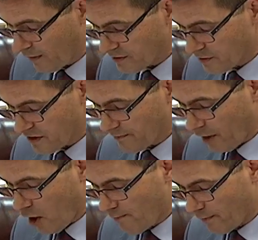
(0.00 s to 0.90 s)
when simply
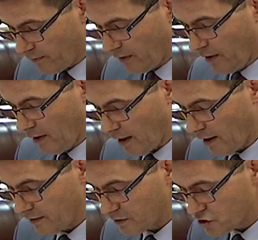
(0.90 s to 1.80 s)
opened,
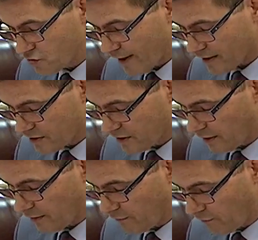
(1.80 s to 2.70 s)
uh, instructs,
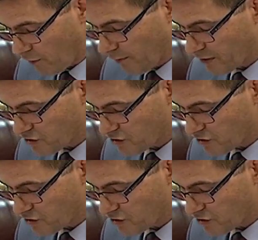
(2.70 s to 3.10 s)
uh, verbally